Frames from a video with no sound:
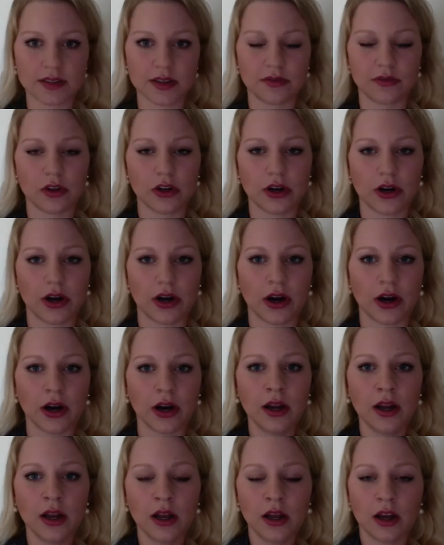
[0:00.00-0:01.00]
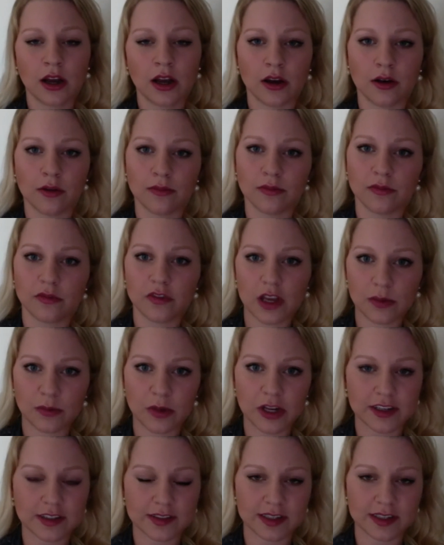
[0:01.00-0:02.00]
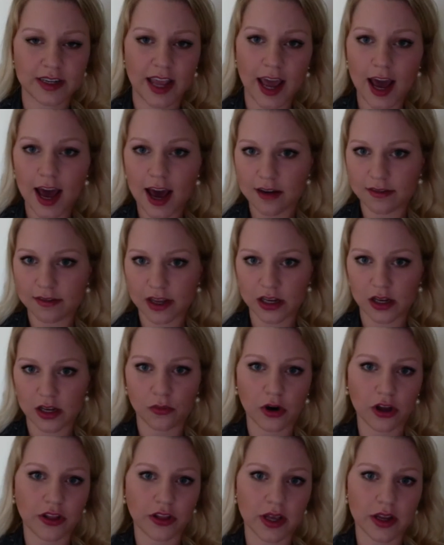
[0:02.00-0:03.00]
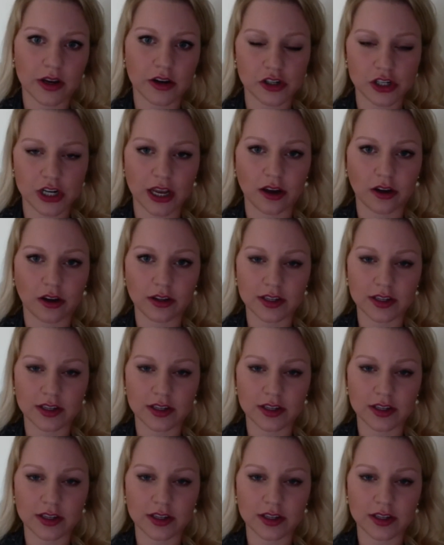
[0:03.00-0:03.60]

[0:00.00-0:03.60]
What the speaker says: if your family doesn't have anyone that your child